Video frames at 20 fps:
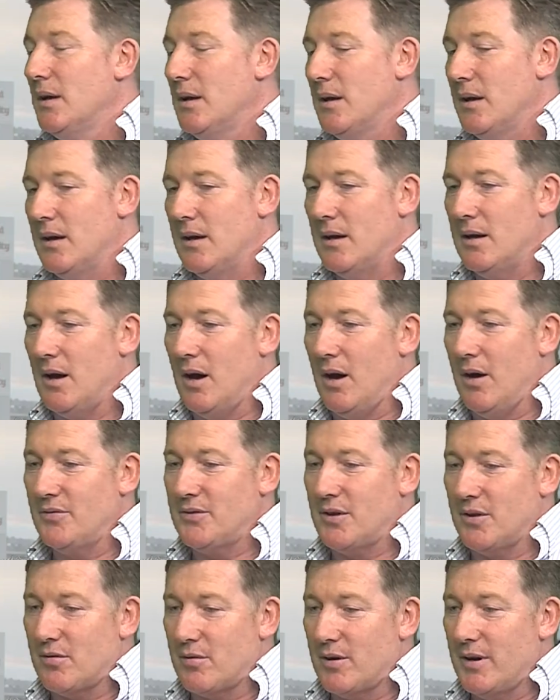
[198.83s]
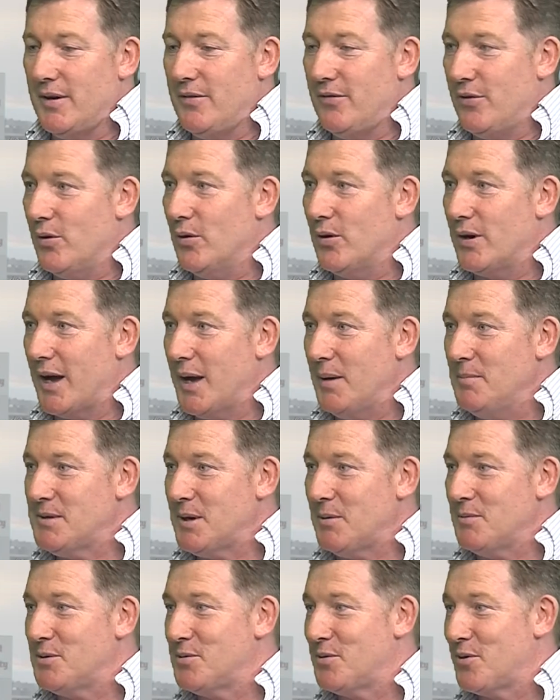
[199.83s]
After 3-4 games, I
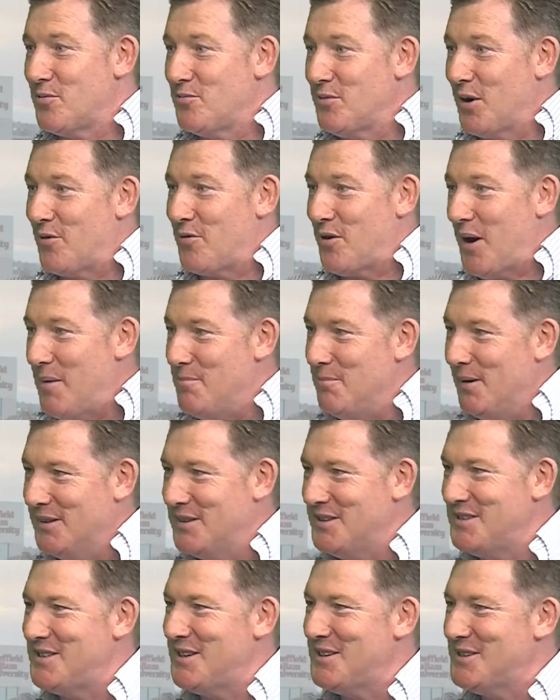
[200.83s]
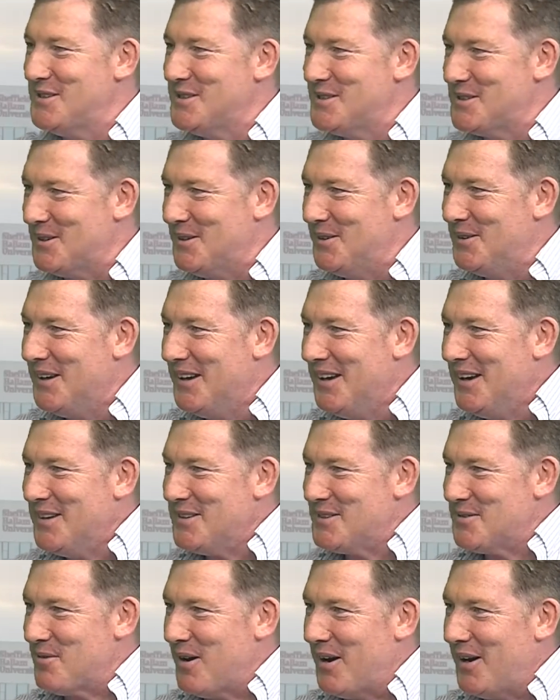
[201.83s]
was regretting my decision to
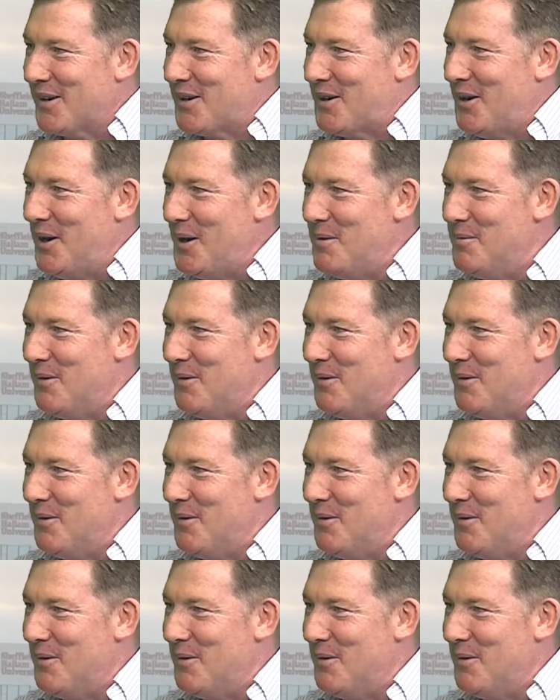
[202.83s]
write a column